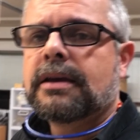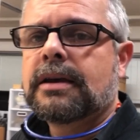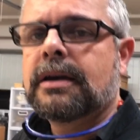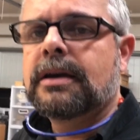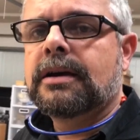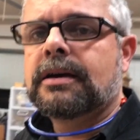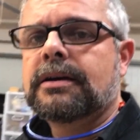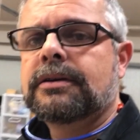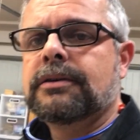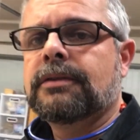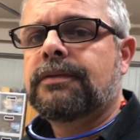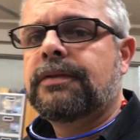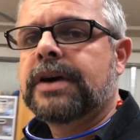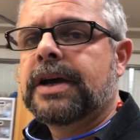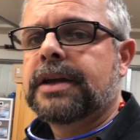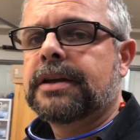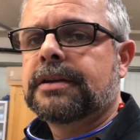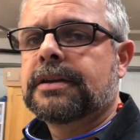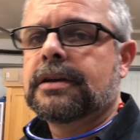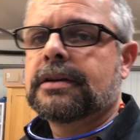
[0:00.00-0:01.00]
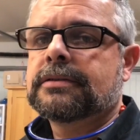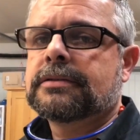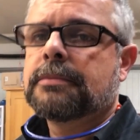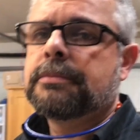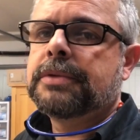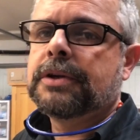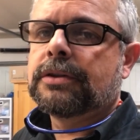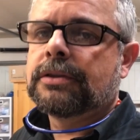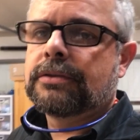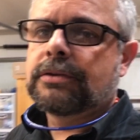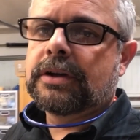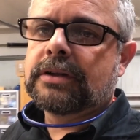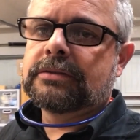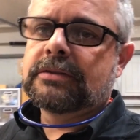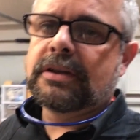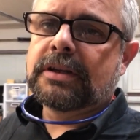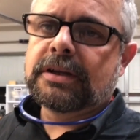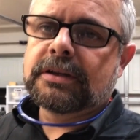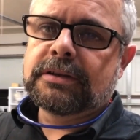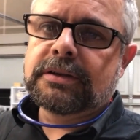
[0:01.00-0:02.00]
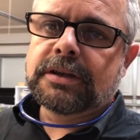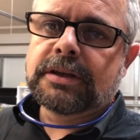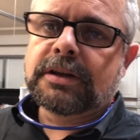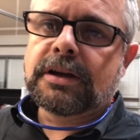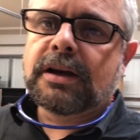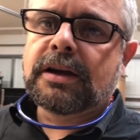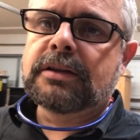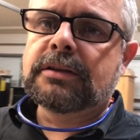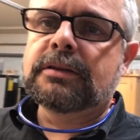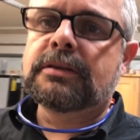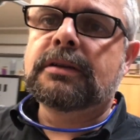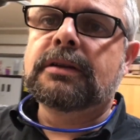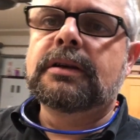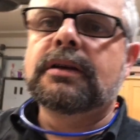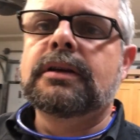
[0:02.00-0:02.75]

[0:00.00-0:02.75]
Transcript: Uh, you'll find uh, some build threads that I did on